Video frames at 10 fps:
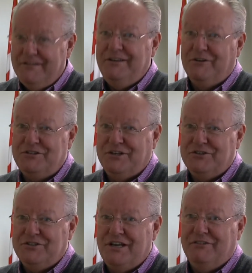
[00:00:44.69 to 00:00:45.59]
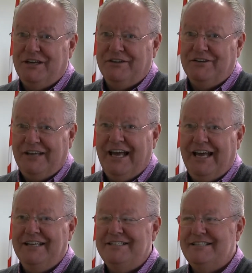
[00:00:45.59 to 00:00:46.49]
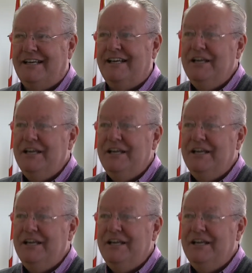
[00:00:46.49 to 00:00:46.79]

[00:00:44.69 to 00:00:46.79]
you know, six or seven other guys,